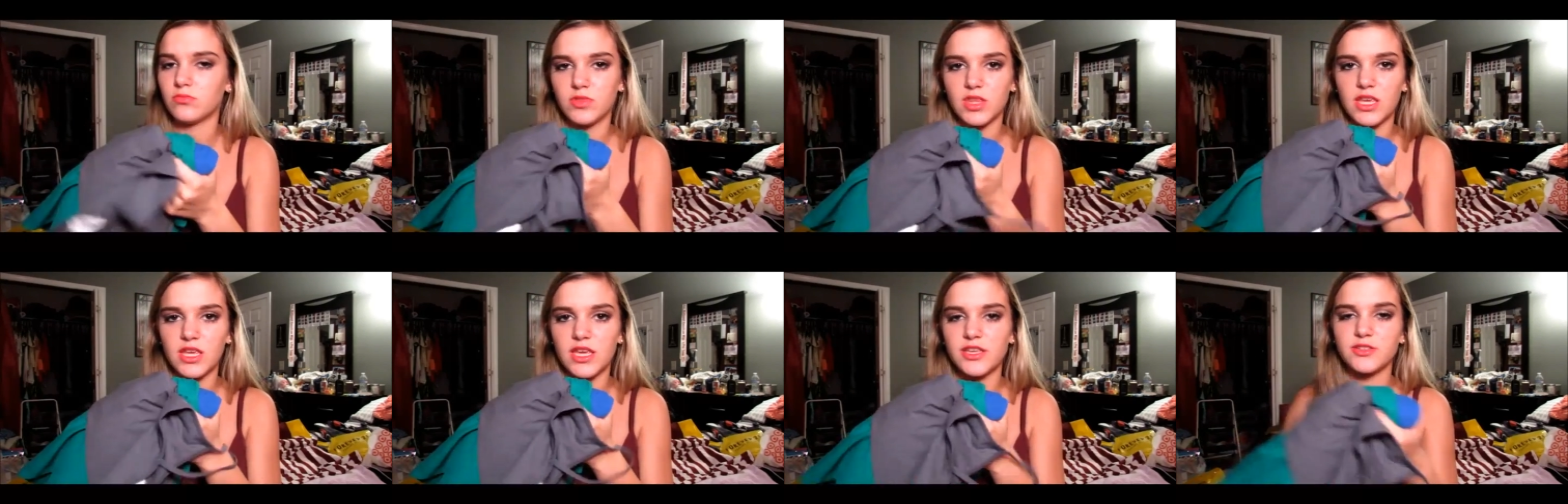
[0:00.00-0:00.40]

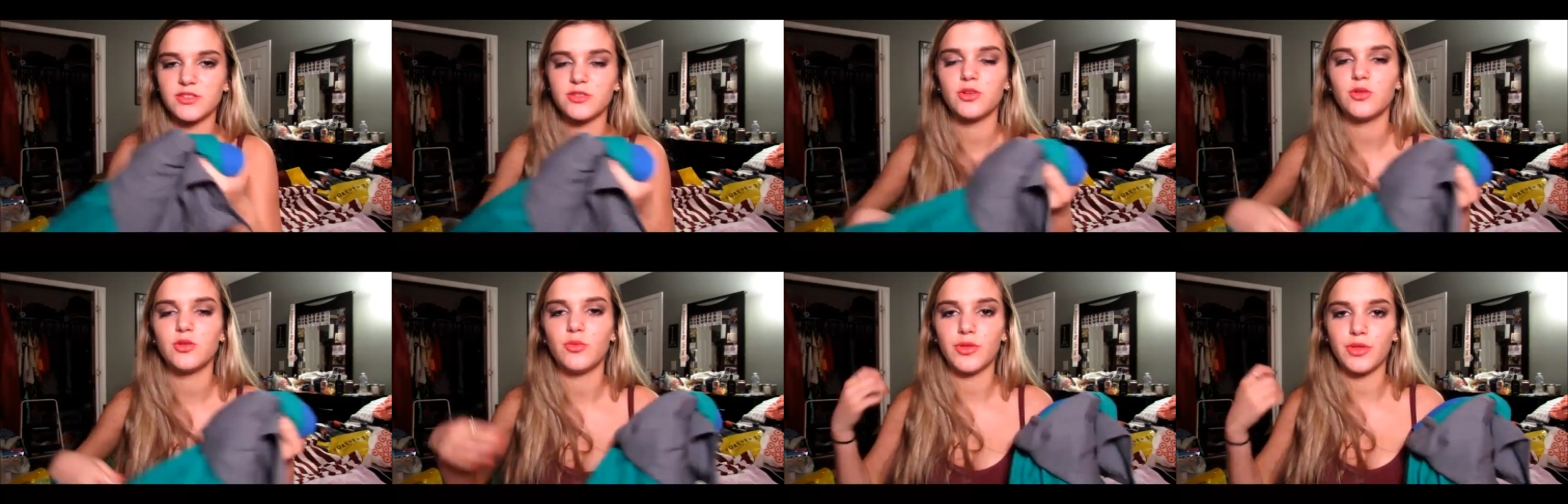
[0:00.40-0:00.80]

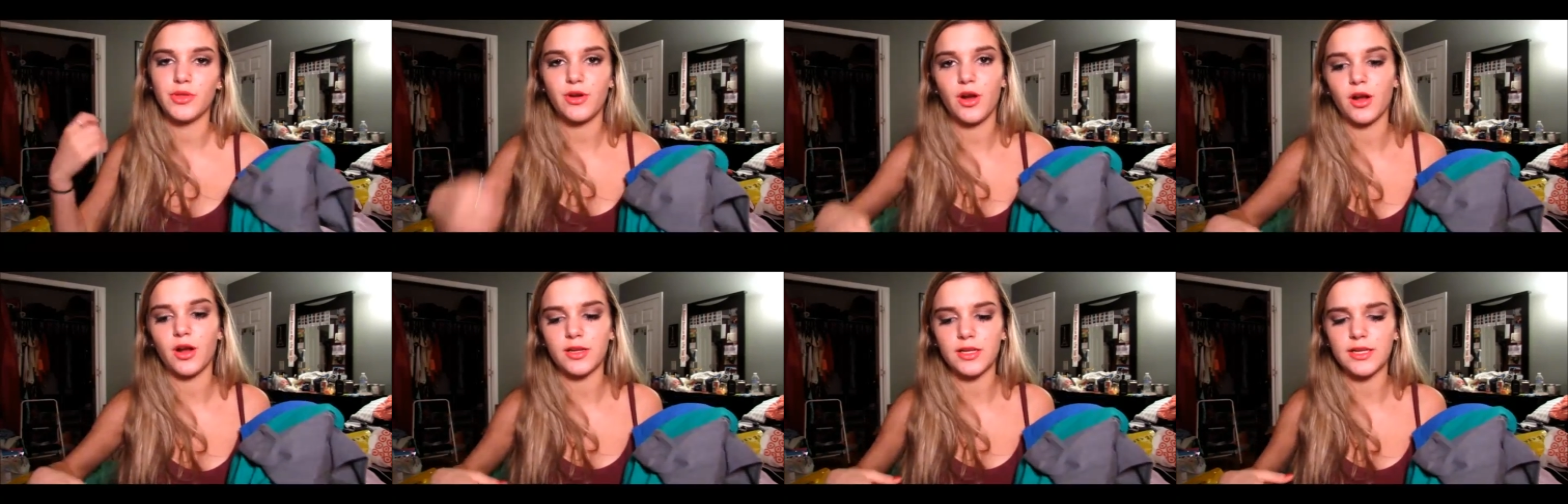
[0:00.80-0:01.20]
these with a
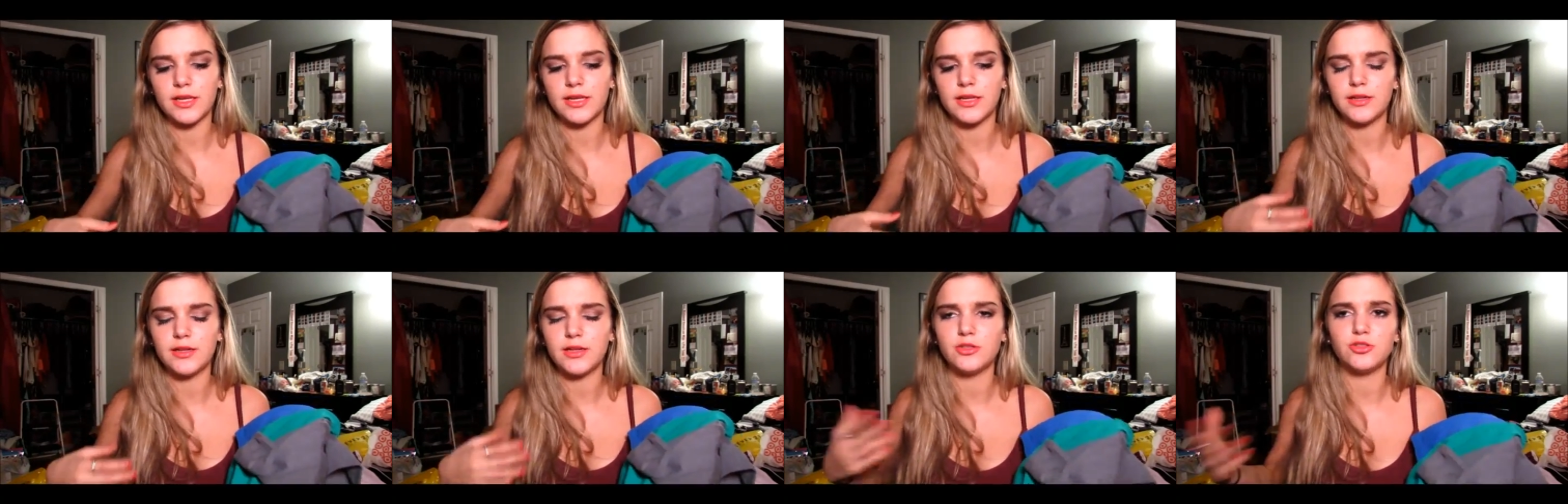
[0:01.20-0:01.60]

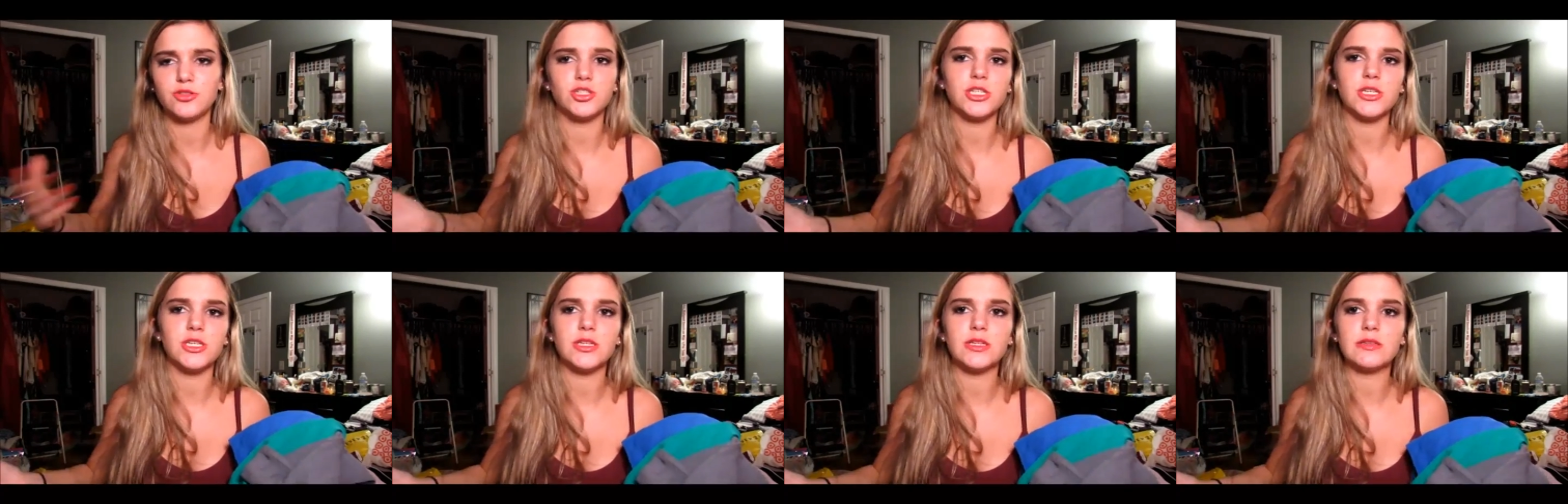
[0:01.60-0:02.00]
cardigan,
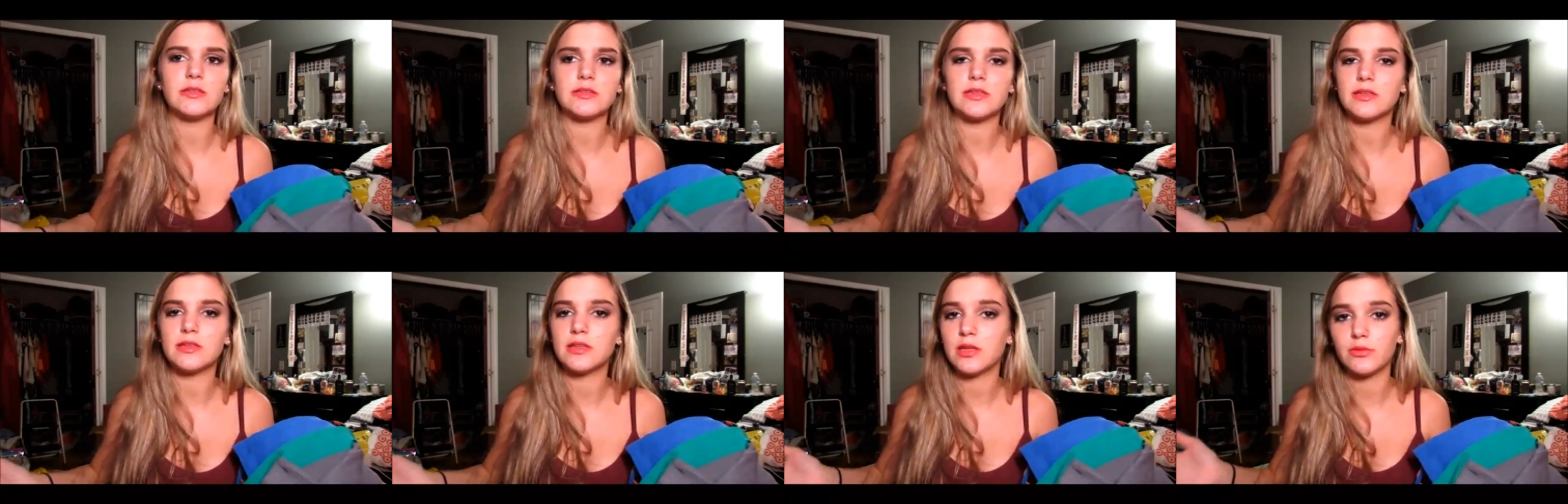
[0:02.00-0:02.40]

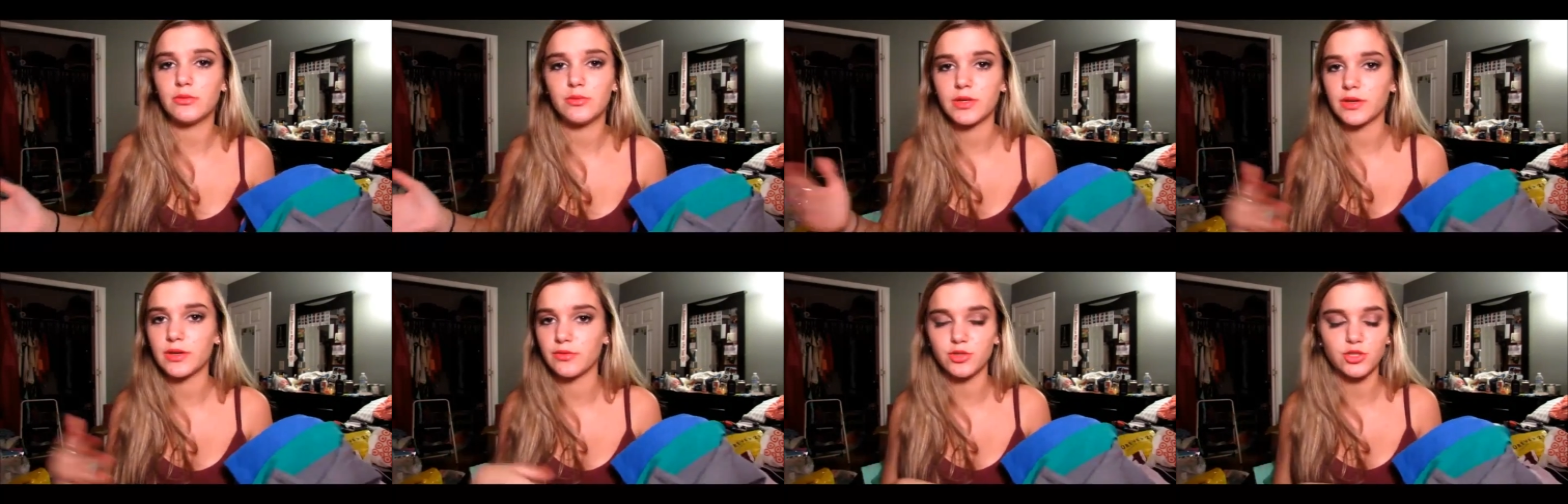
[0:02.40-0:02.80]
jeans, and
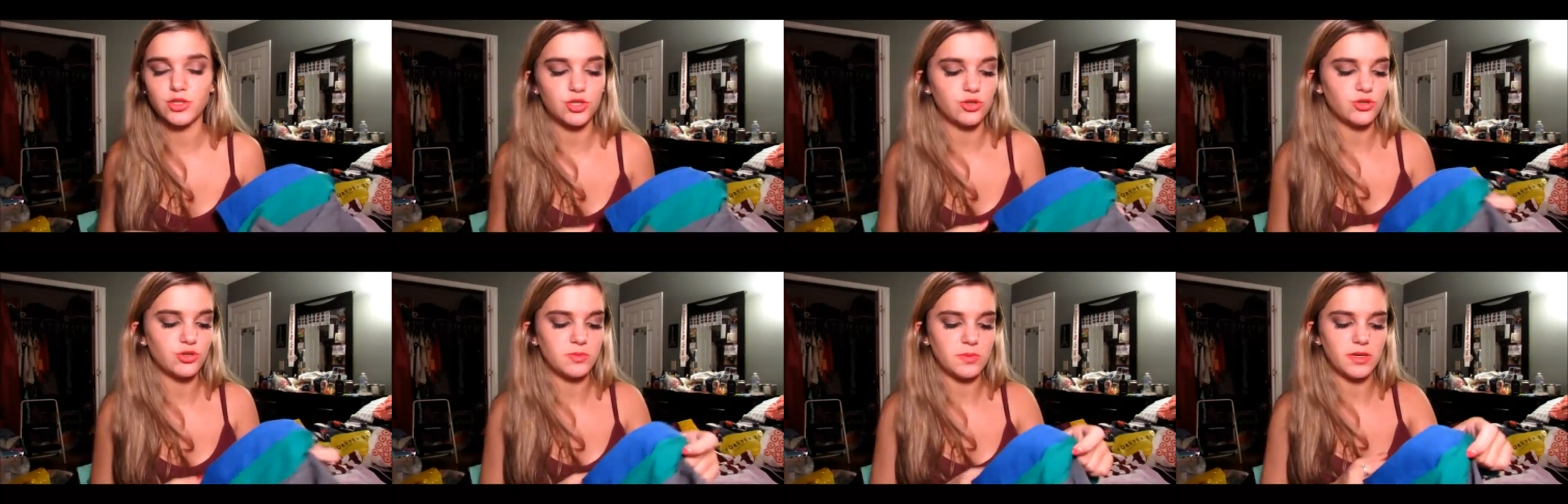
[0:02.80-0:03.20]
then whatever
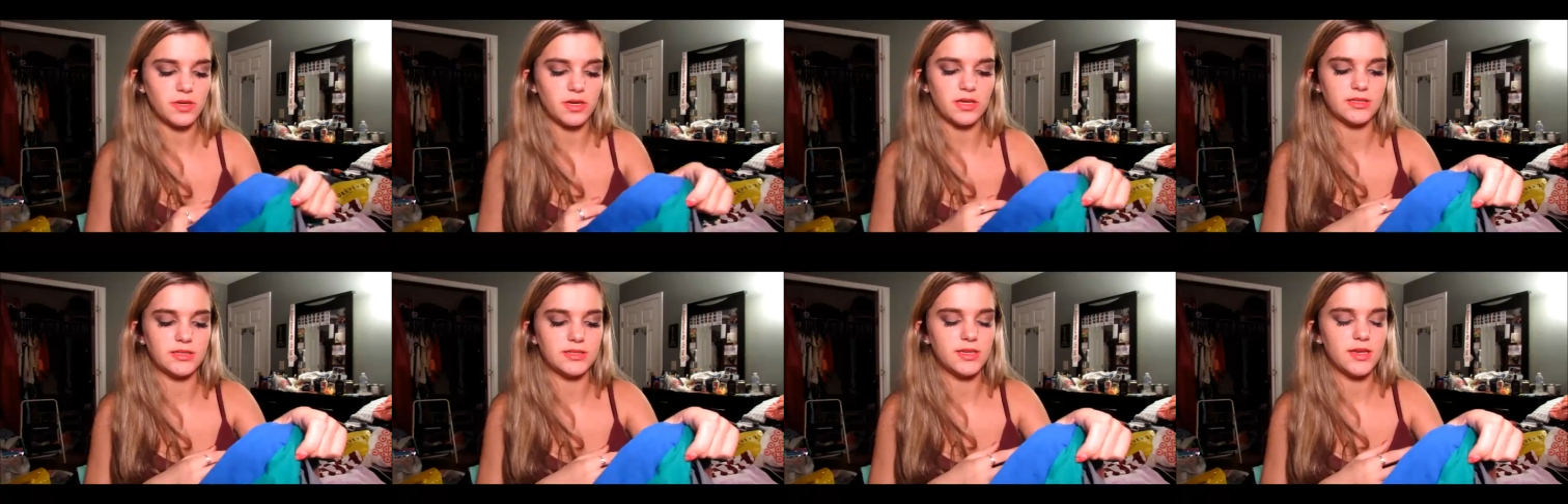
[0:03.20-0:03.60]
shoes,
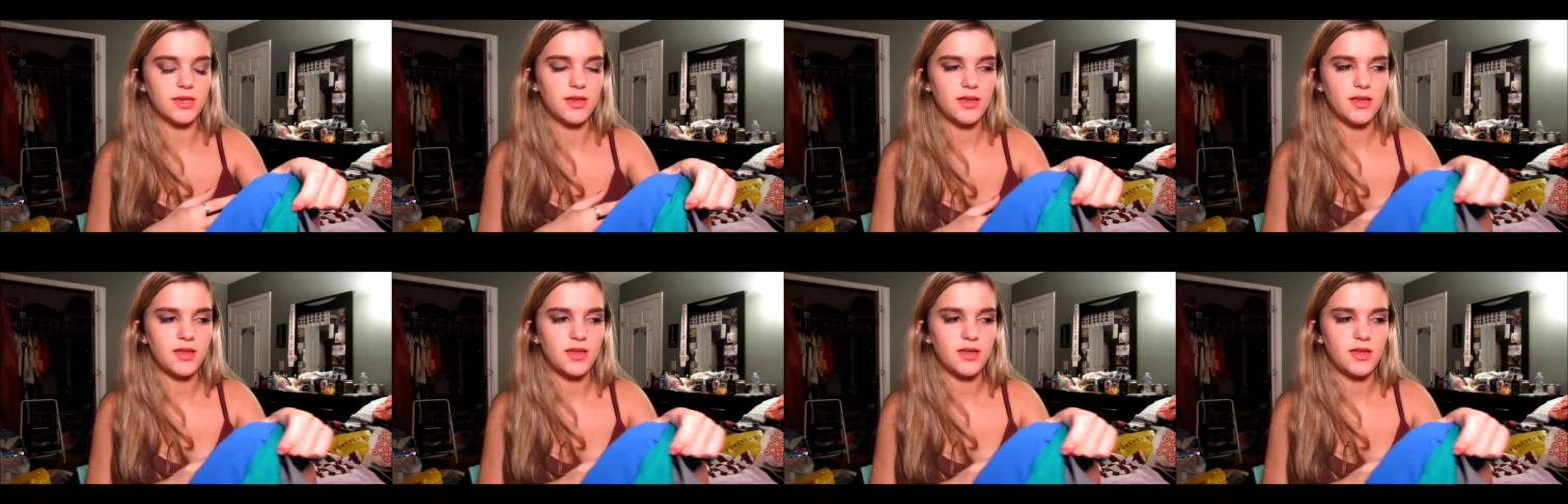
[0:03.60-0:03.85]
because,